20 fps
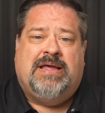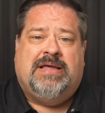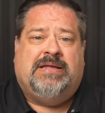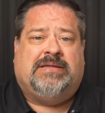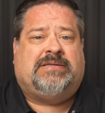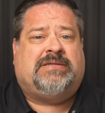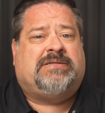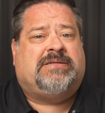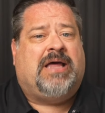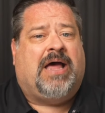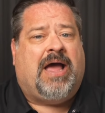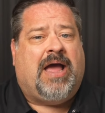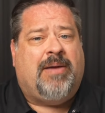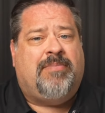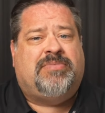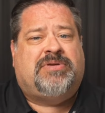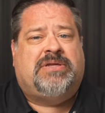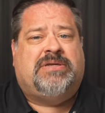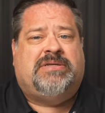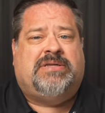it's
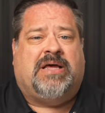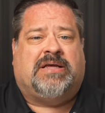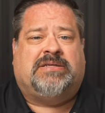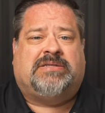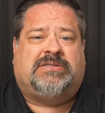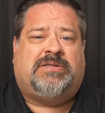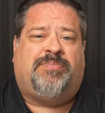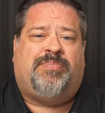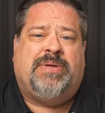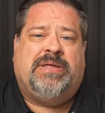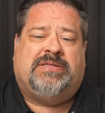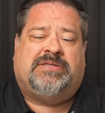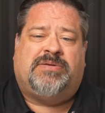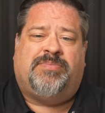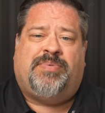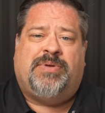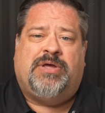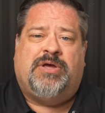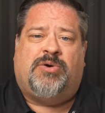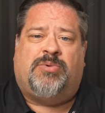time to dust the pizza
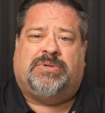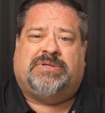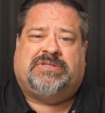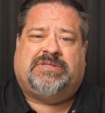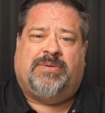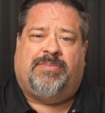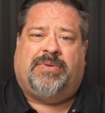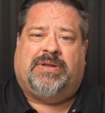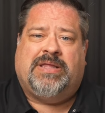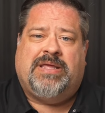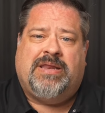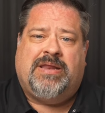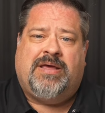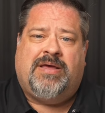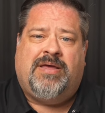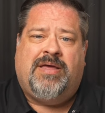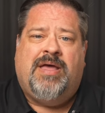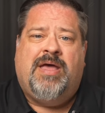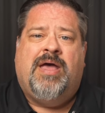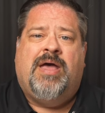peel with
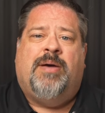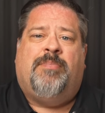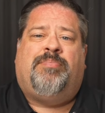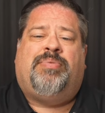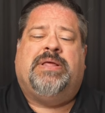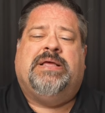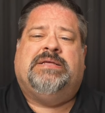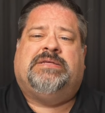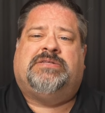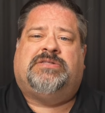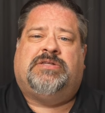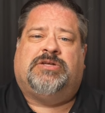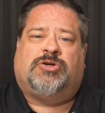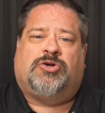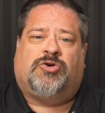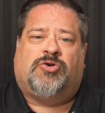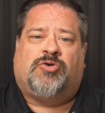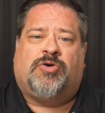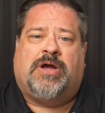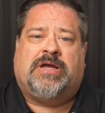semolina, place the
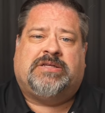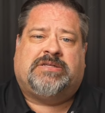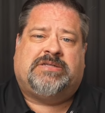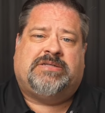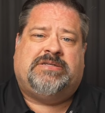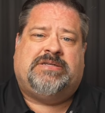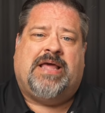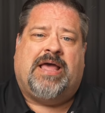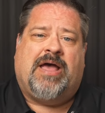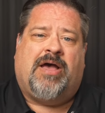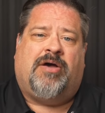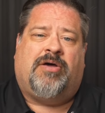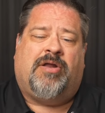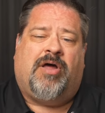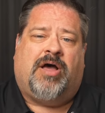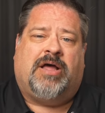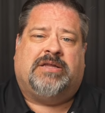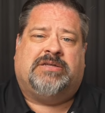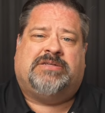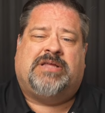crust down
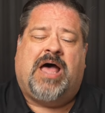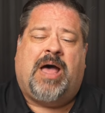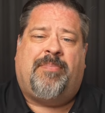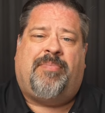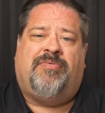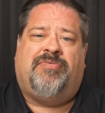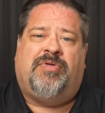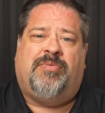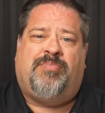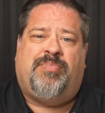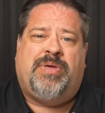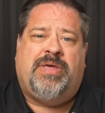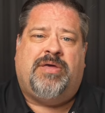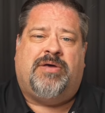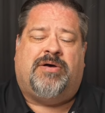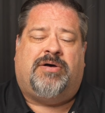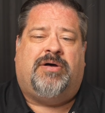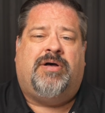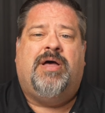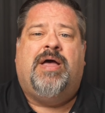on top of the
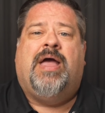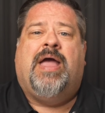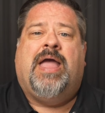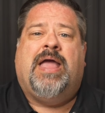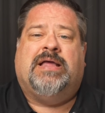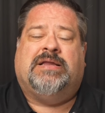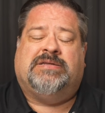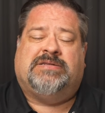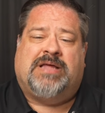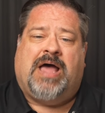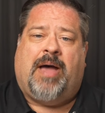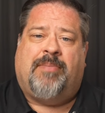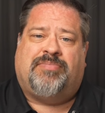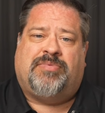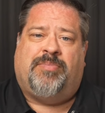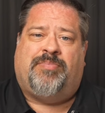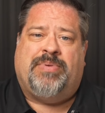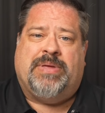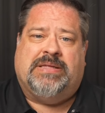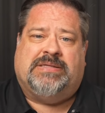peel, and top
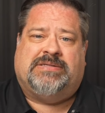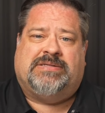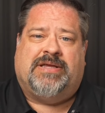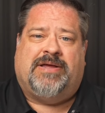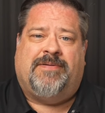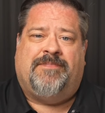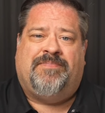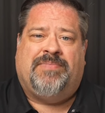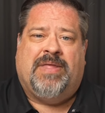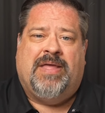the pizza.